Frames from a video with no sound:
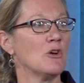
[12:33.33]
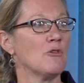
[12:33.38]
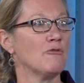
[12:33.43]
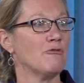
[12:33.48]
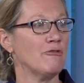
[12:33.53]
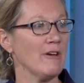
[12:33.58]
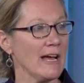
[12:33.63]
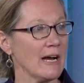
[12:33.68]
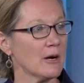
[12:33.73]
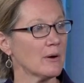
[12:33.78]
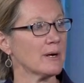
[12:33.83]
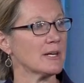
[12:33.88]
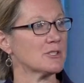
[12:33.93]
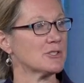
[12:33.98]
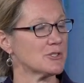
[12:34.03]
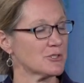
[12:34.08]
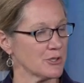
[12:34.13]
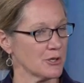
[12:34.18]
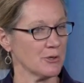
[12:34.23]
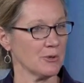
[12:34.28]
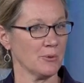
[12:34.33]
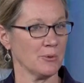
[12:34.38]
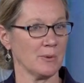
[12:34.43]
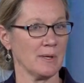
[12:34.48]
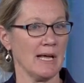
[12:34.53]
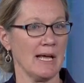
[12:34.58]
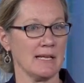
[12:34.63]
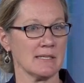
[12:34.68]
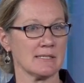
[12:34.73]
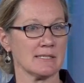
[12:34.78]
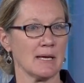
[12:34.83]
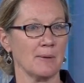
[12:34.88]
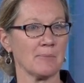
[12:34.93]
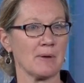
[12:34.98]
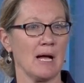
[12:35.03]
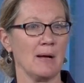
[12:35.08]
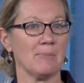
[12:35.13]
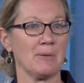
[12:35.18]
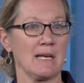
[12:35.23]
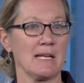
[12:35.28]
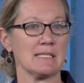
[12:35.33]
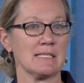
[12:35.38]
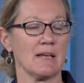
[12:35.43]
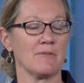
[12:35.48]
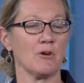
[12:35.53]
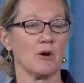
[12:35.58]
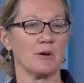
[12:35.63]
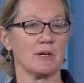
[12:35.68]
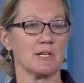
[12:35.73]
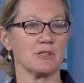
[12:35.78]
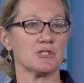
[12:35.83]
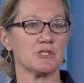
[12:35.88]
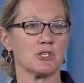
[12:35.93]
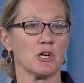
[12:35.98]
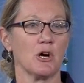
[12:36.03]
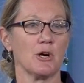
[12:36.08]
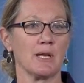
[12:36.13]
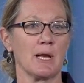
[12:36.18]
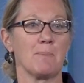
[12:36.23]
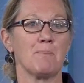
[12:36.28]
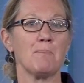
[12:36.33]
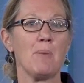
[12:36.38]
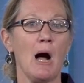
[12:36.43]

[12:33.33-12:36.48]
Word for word: very soon, and some companies have already started,